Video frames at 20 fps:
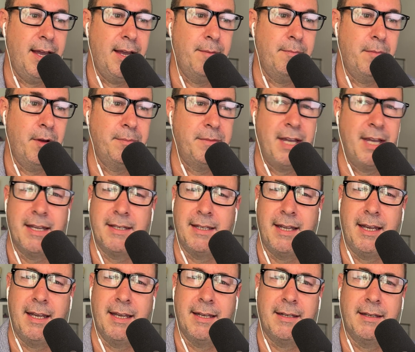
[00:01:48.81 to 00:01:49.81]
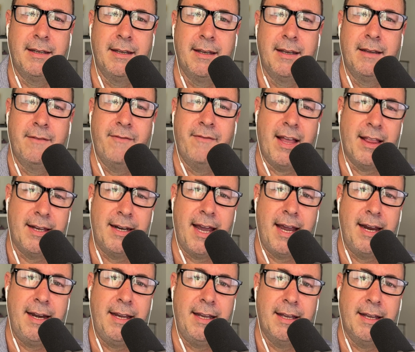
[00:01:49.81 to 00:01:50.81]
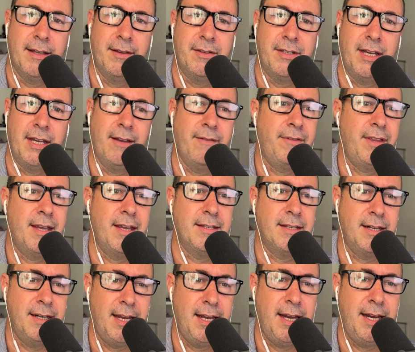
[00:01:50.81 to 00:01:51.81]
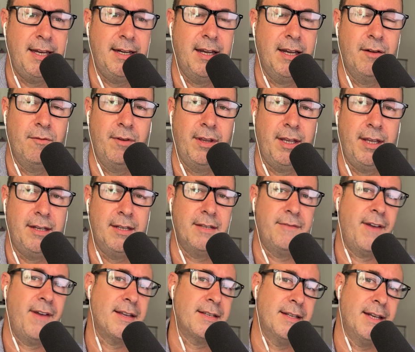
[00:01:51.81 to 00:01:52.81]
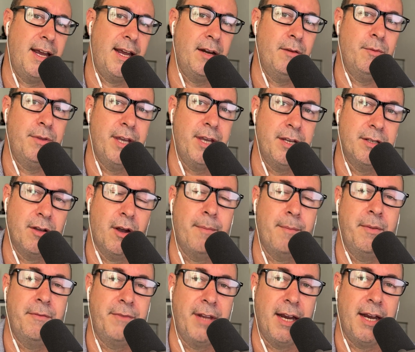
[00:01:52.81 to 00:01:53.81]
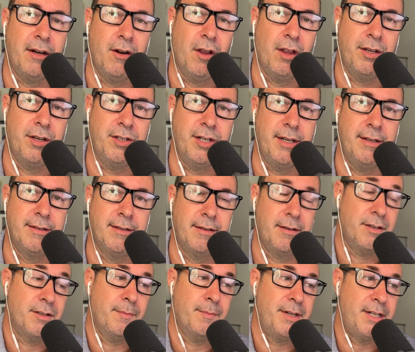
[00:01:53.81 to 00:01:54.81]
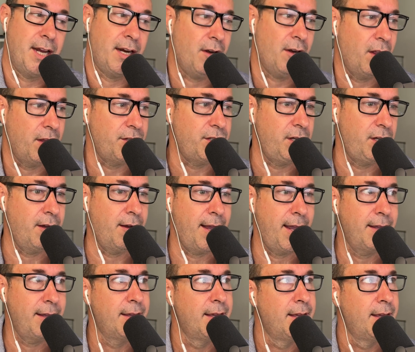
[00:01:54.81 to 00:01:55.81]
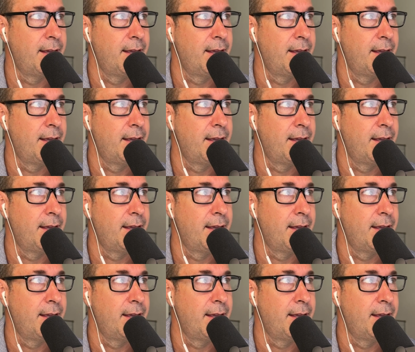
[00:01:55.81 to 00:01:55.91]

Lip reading: I'm testing it, validating it, seeing if there's a need, and really just fascinated with these type of technologies because I'm a technology guy.